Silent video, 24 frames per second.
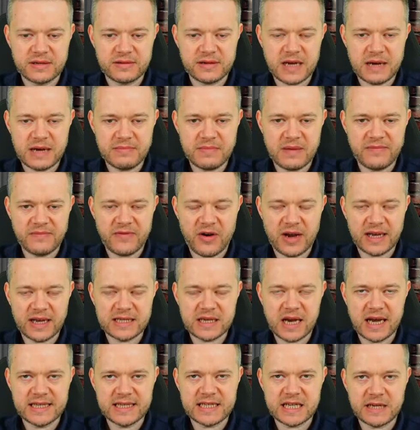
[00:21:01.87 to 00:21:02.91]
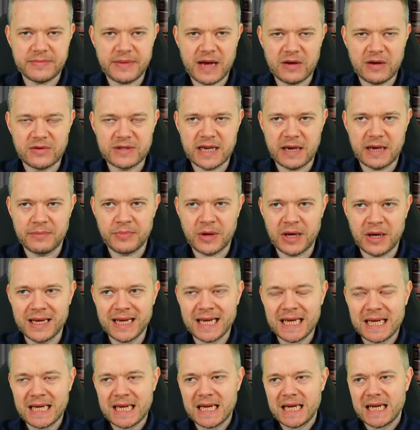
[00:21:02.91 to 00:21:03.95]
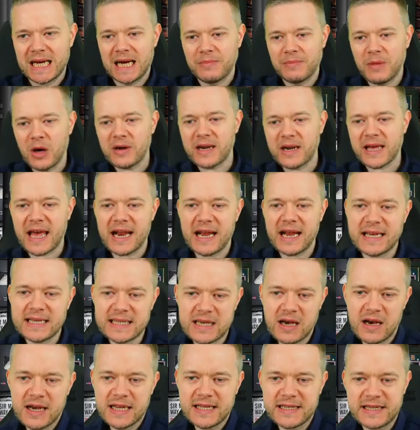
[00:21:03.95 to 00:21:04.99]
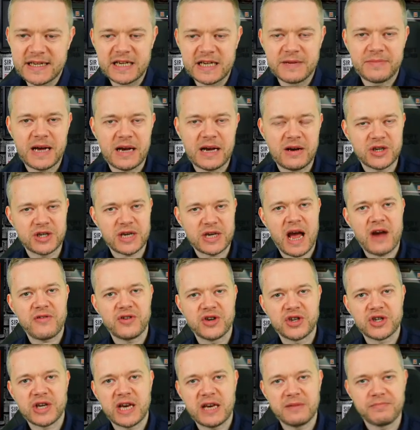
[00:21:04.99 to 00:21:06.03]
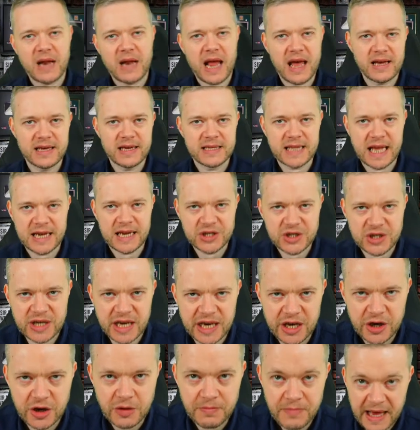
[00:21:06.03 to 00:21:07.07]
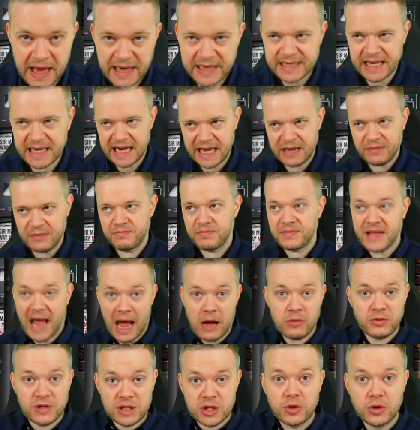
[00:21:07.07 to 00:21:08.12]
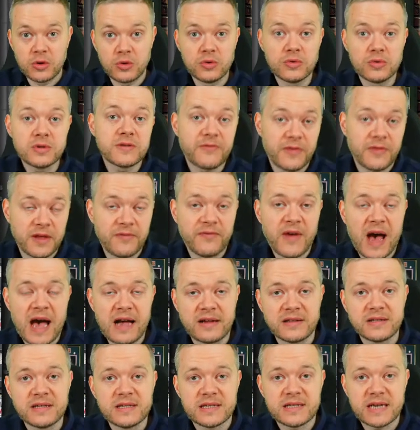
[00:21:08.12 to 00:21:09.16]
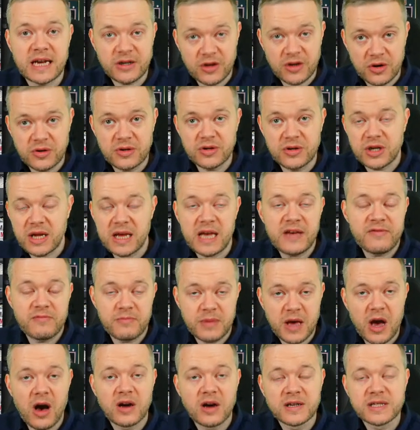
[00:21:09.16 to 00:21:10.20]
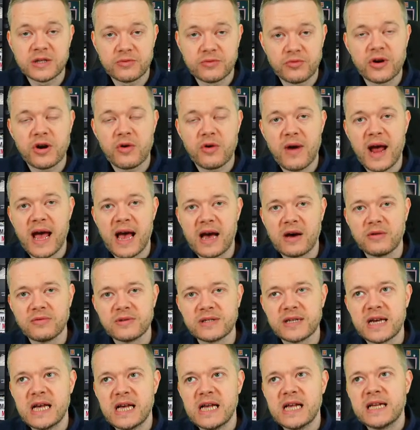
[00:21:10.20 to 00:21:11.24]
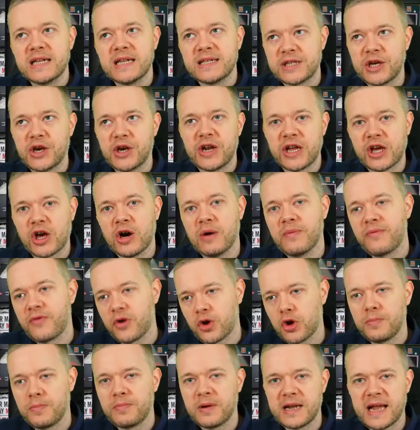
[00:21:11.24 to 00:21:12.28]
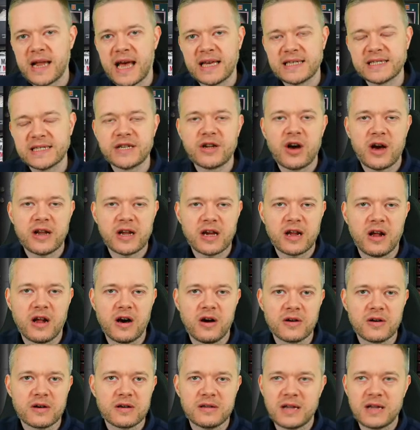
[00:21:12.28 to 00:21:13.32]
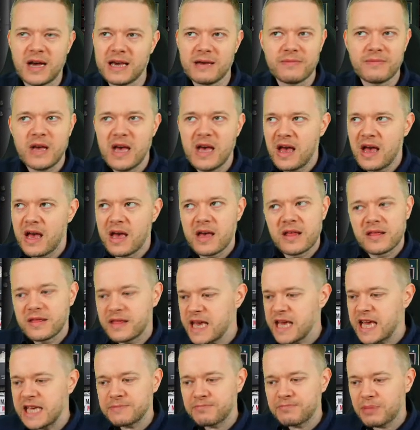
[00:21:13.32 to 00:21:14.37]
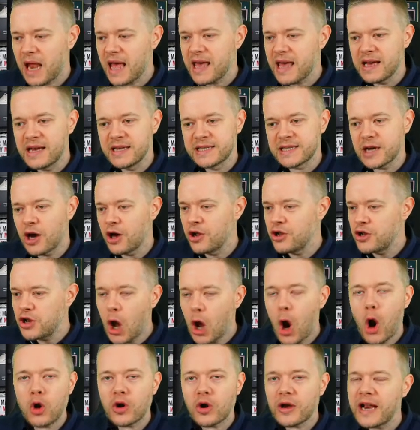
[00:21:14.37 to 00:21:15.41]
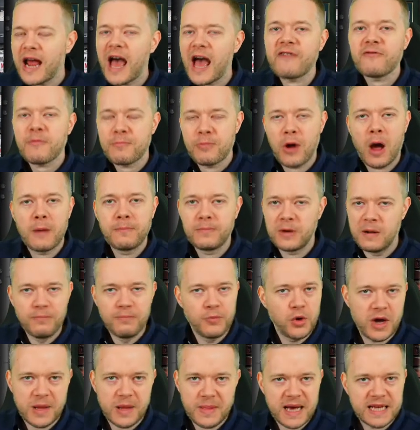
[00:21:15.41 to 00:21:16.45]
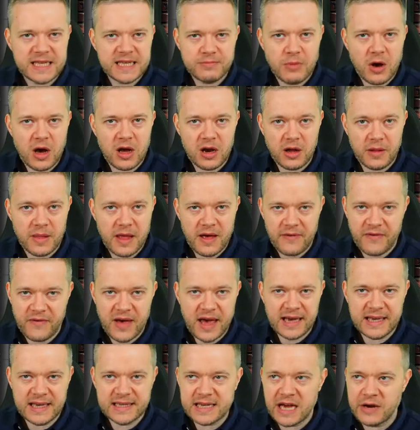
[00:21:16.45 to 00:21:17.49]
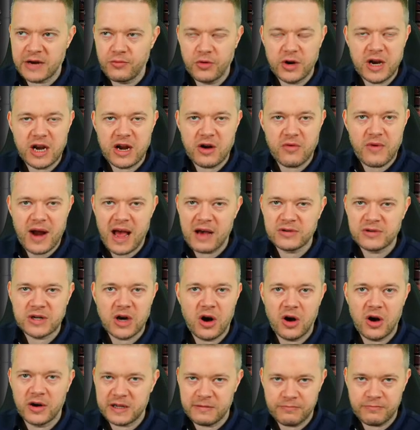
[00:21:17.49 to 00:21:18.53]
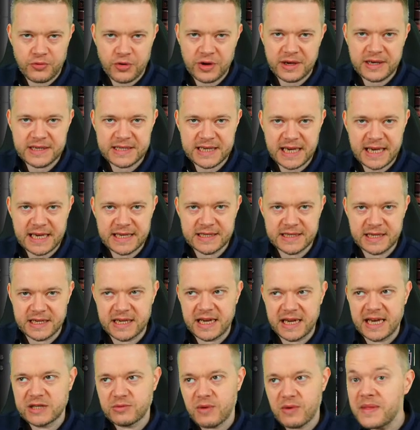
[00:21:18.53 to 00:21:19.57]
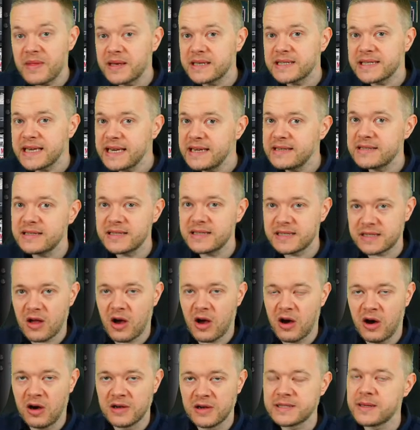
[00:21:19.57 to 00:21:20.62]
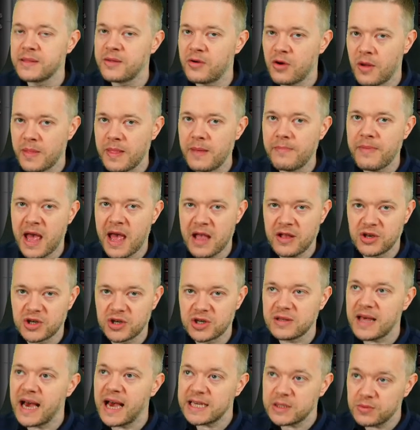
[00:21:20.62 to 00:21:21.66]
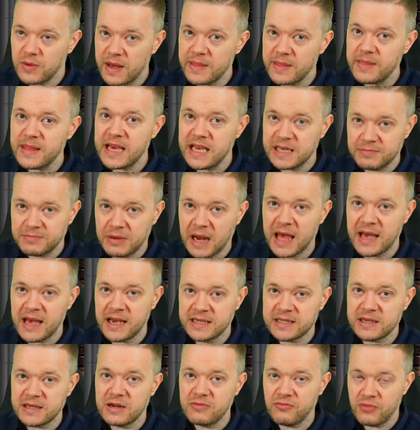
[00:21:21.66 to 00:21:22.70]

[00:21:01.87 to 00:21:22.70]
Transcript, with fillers: I'm, I'm very excited about it. But I'm not going to get excited about shit players last year who basically down tools for the fans and couldn't even be asked to run around, turning up for a couple of days at nine o'clock. Like, these players are not going to have a problem putting their smile on their face and running around hard in pre season. It's when the season starts and they're on the bench. That's when these players.